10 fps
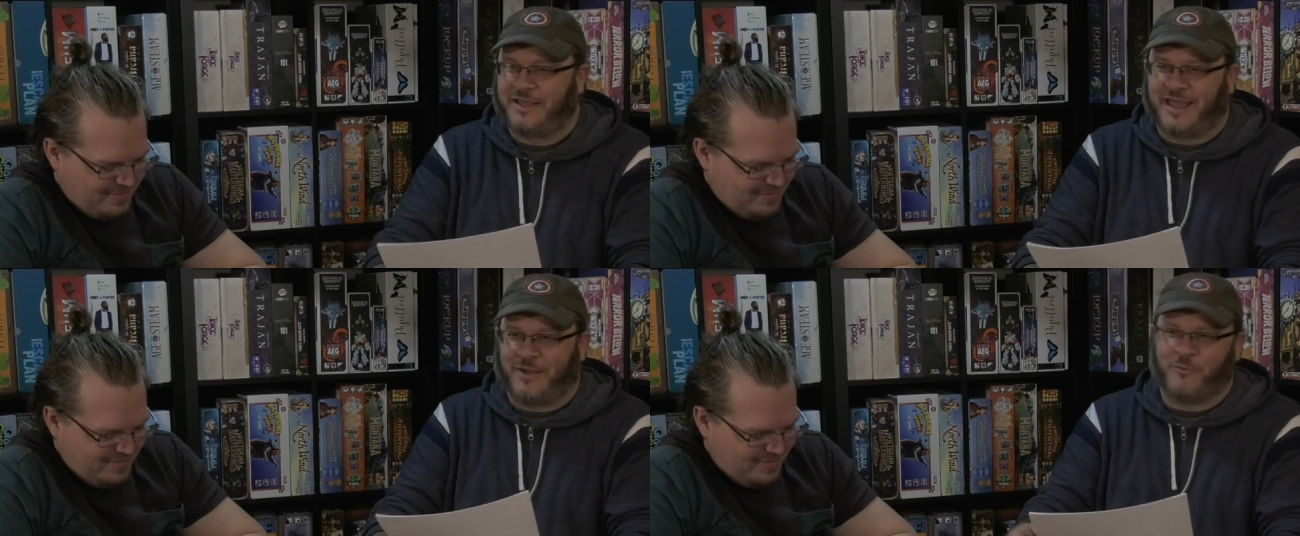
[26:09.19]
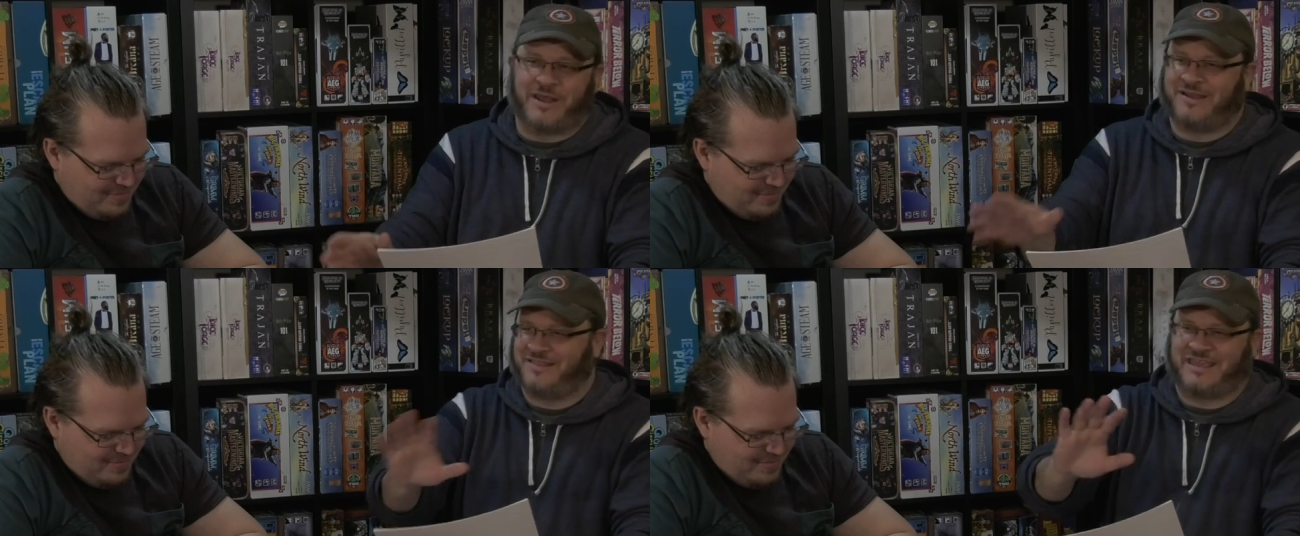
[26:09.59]
Speaker 1: and
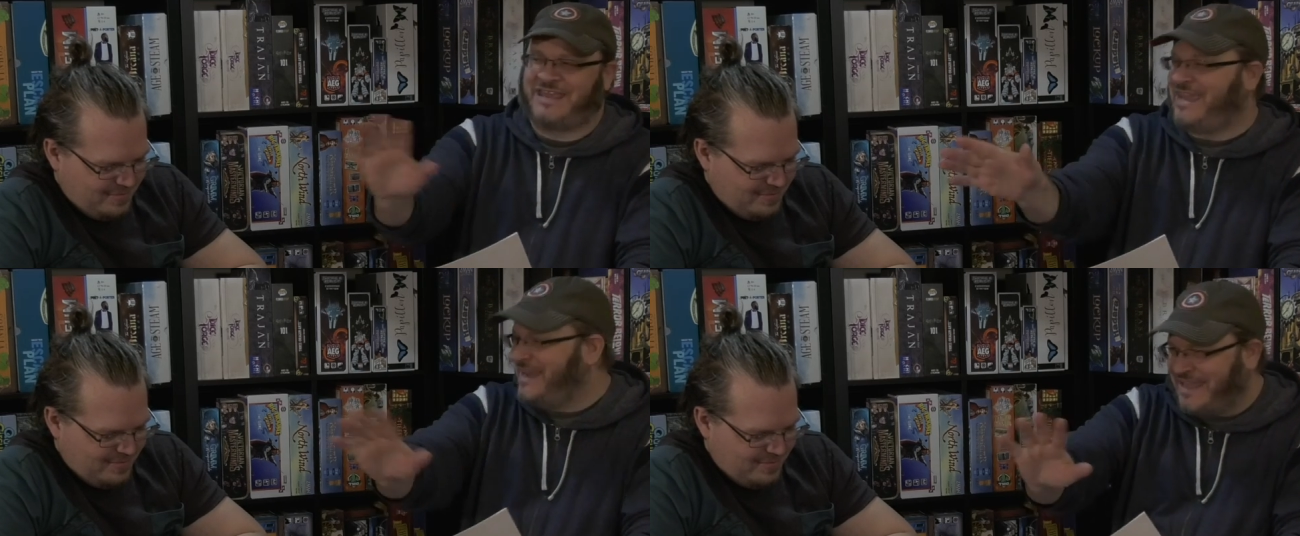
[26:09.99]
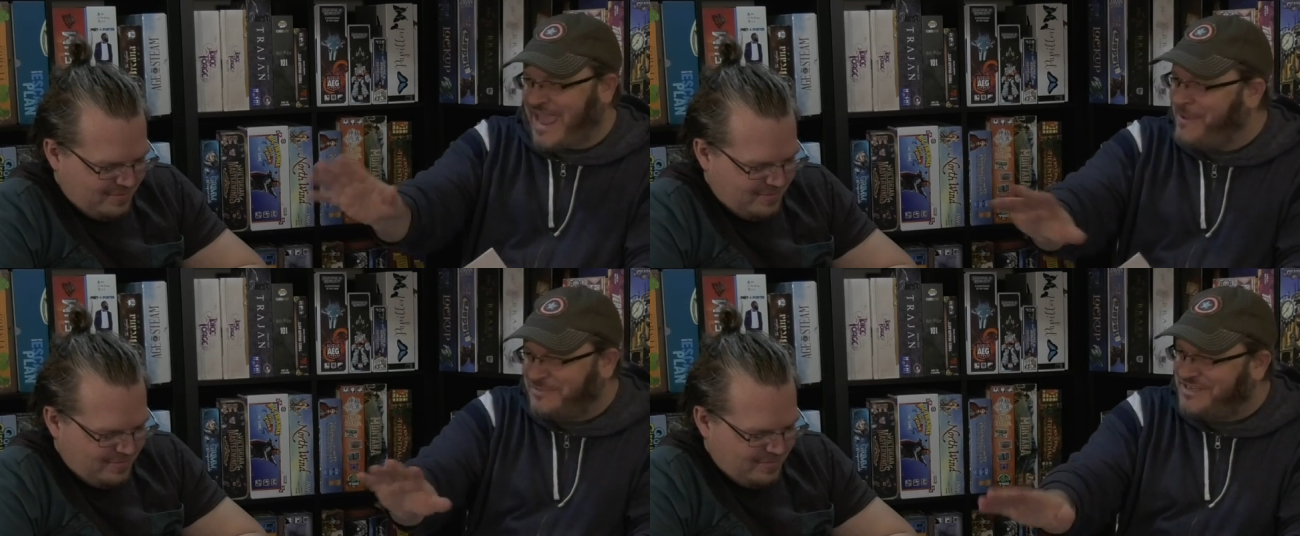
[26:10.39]
went into the kid
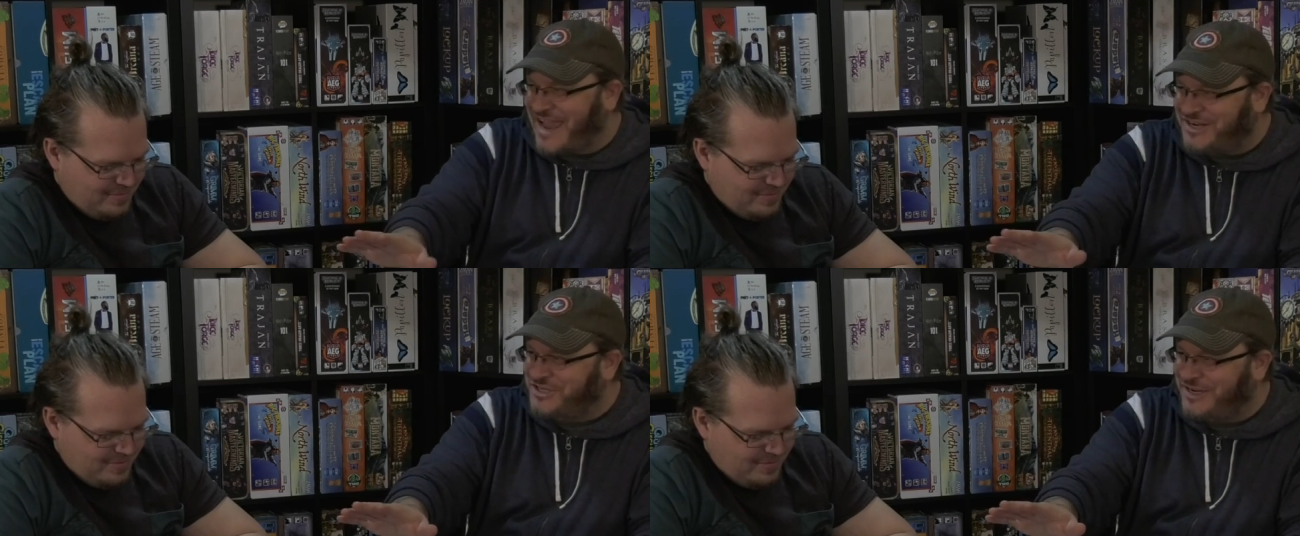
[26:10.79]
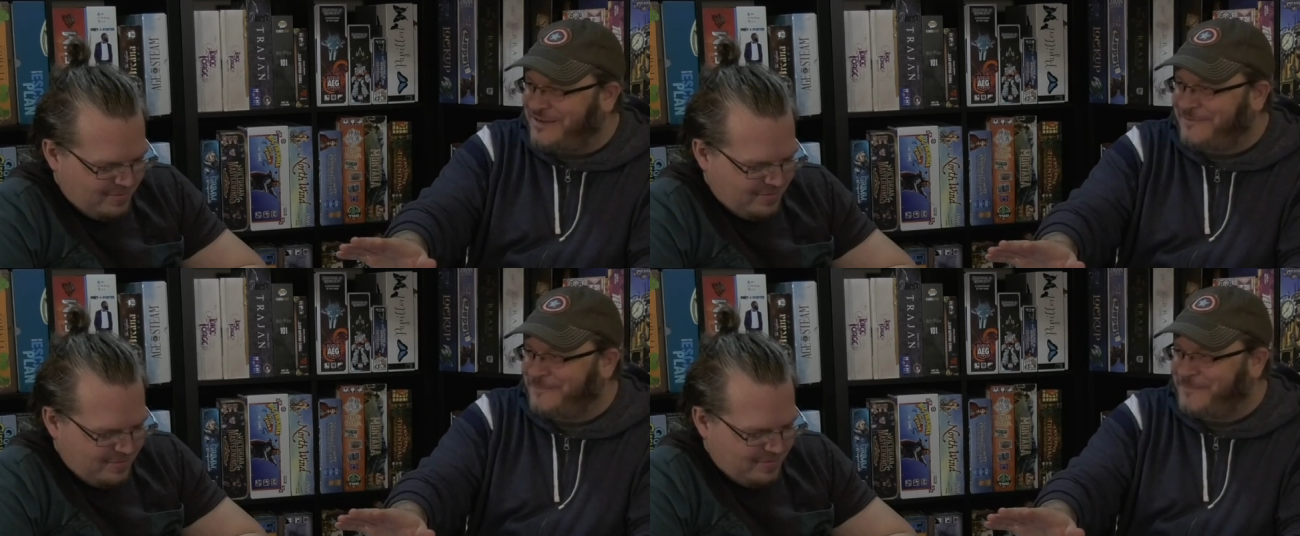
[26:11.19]
game section,